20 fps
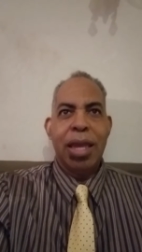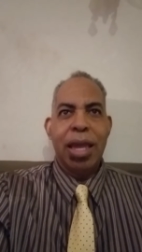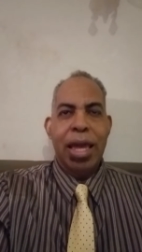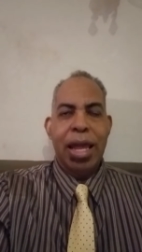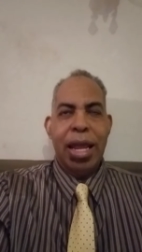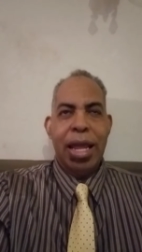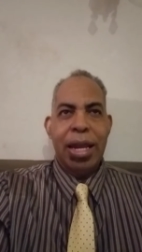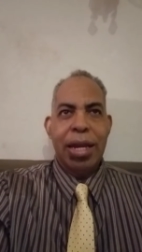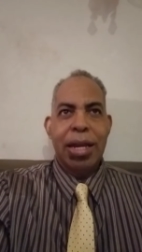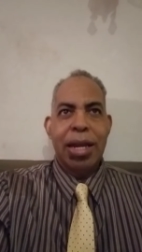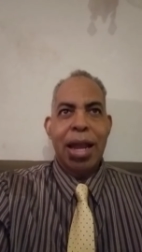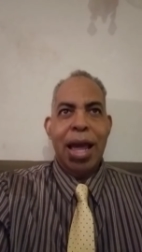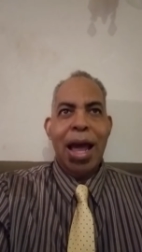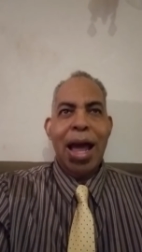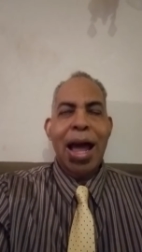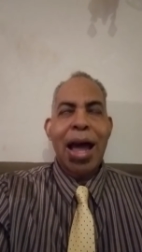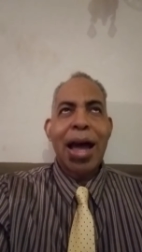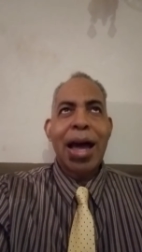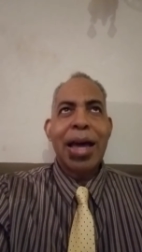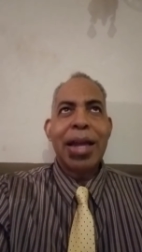in a
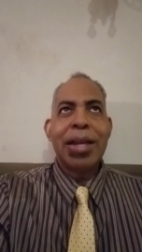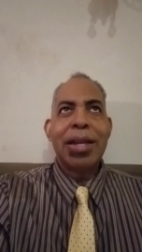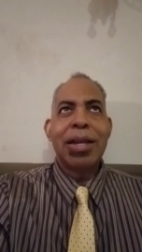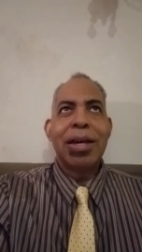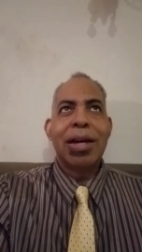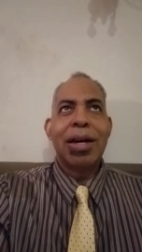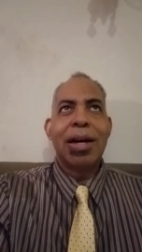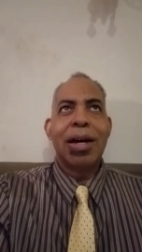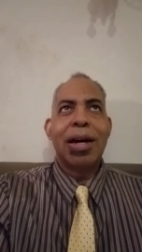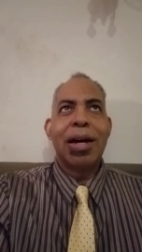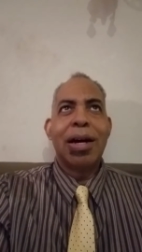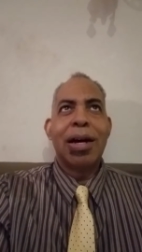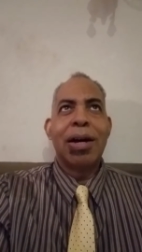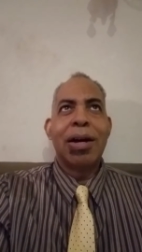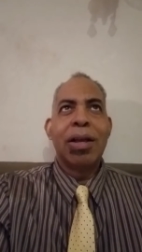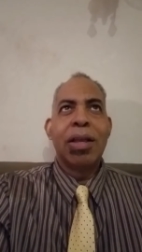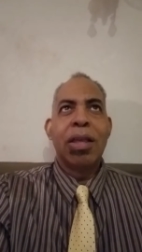non uh,